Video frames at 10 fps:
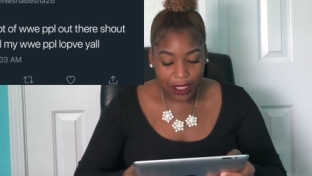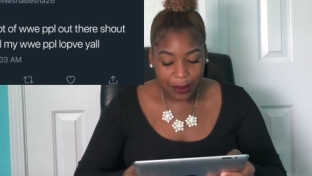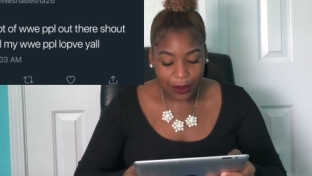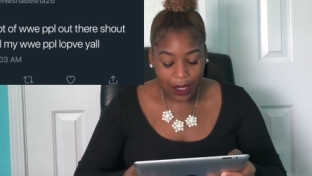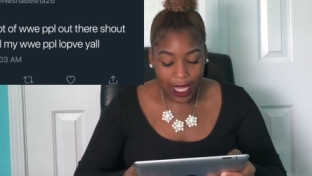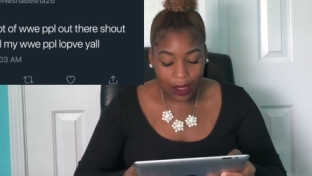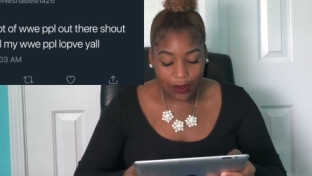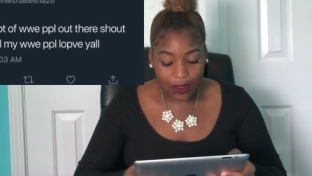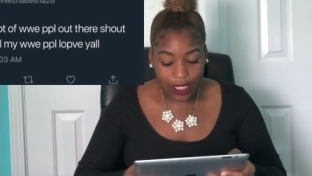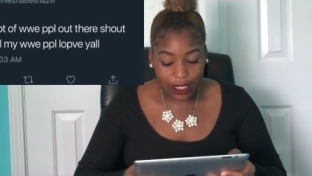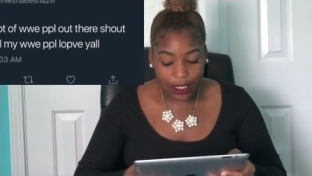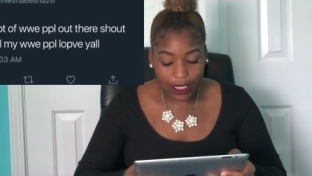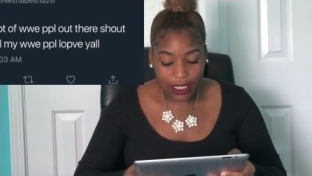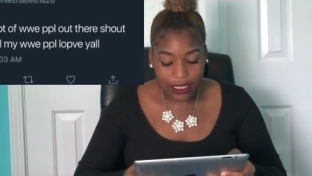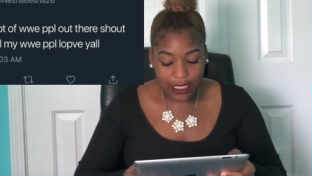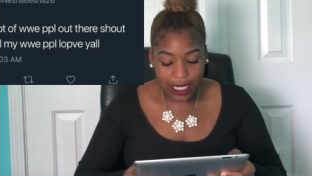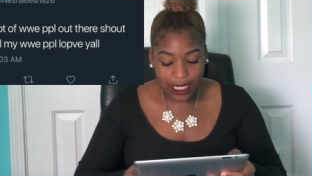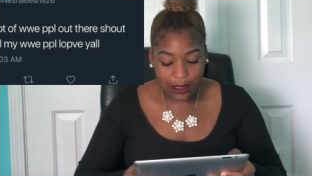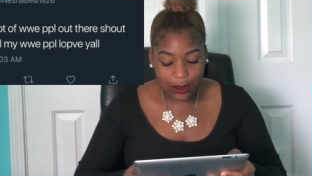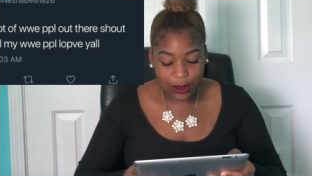people out there. Shout
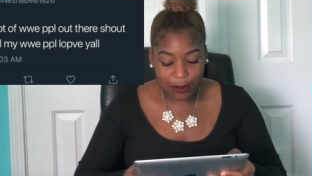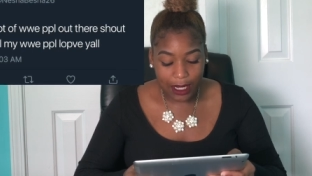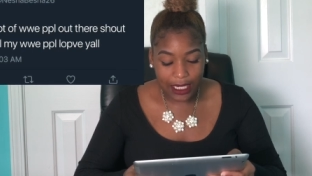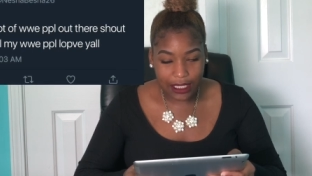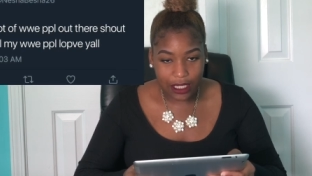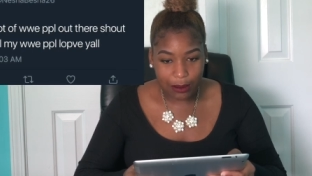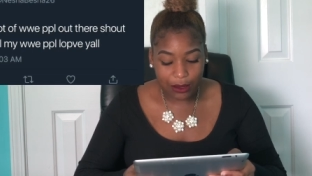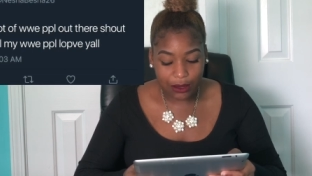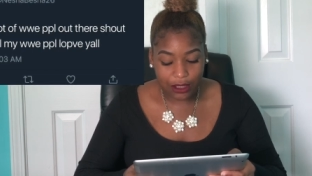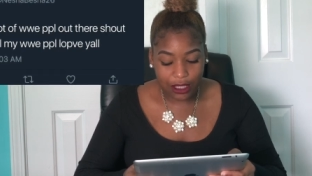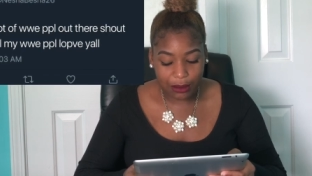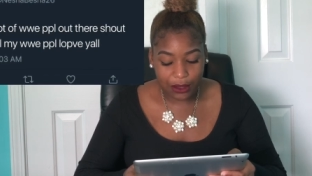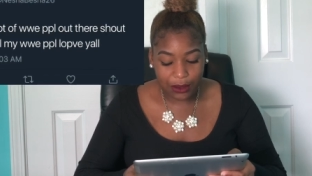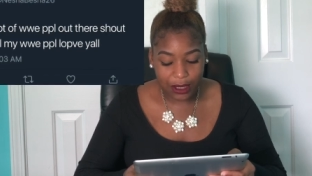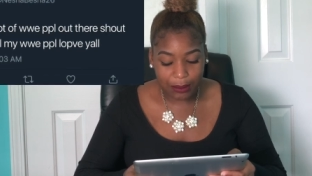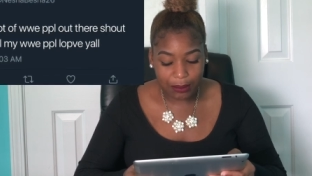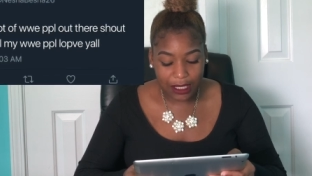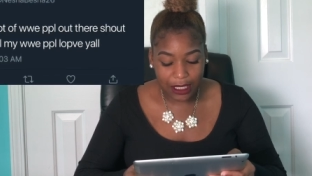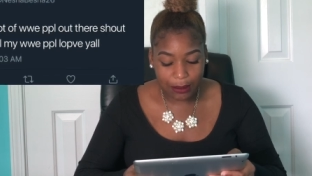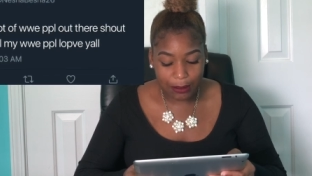out to my
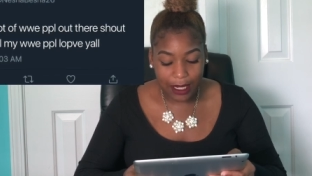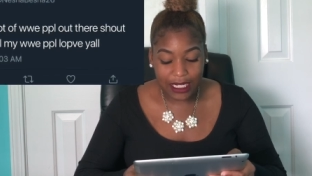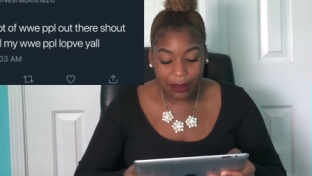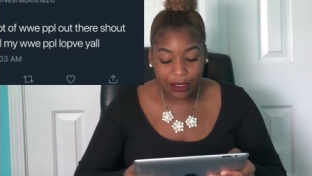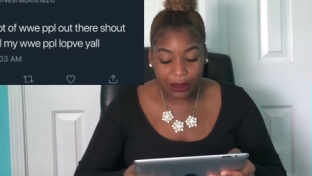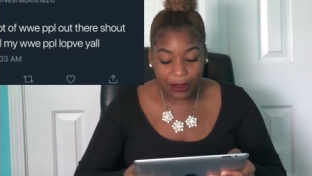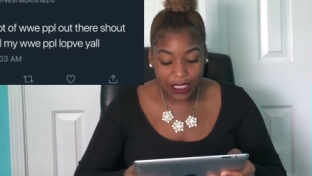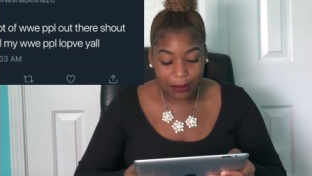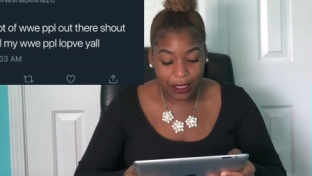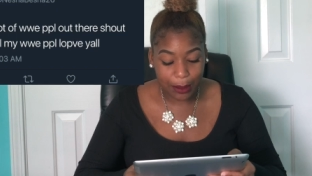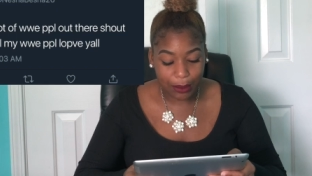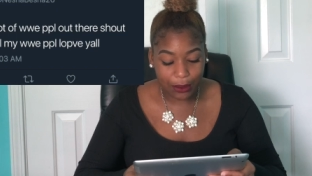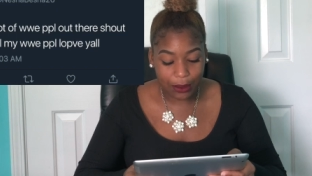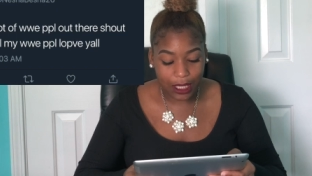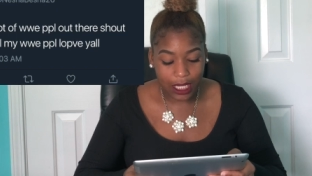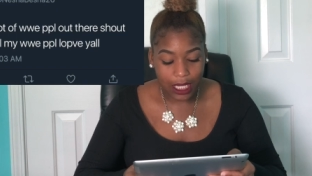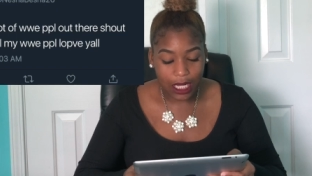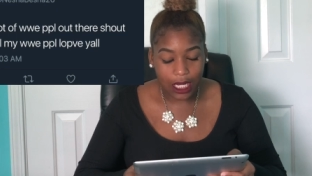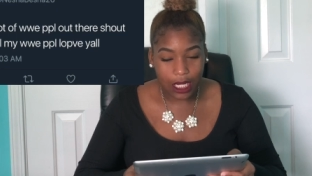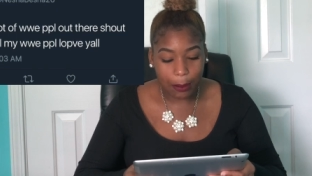WWE, my WWE people.
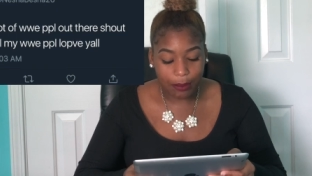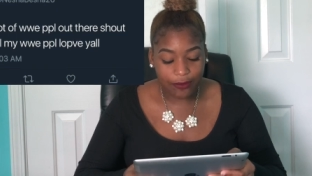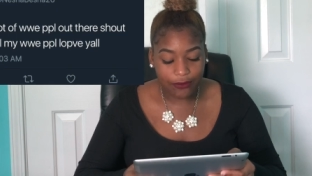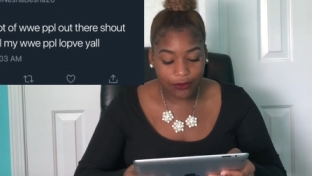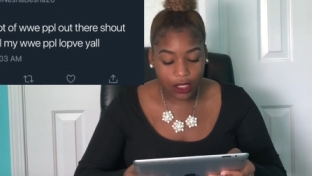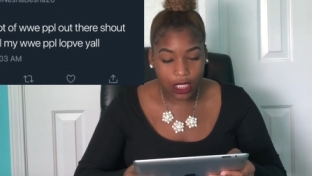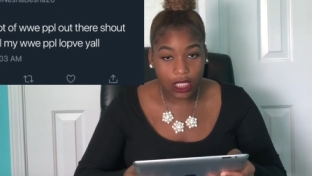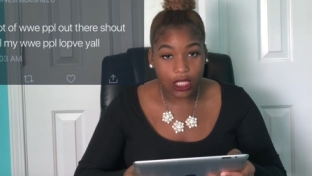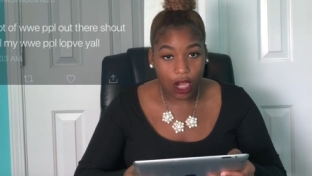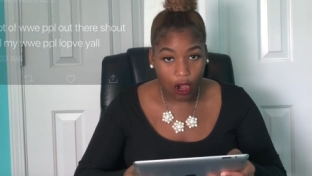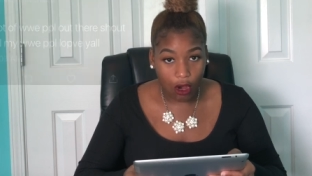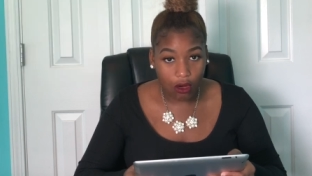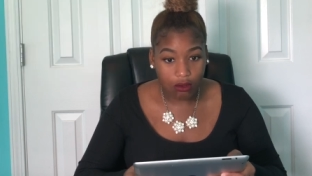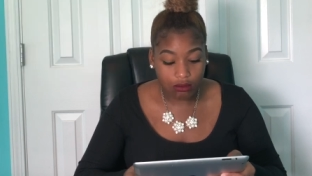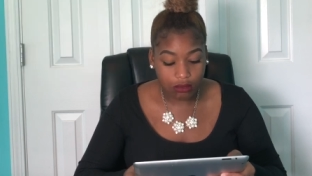Love y'all.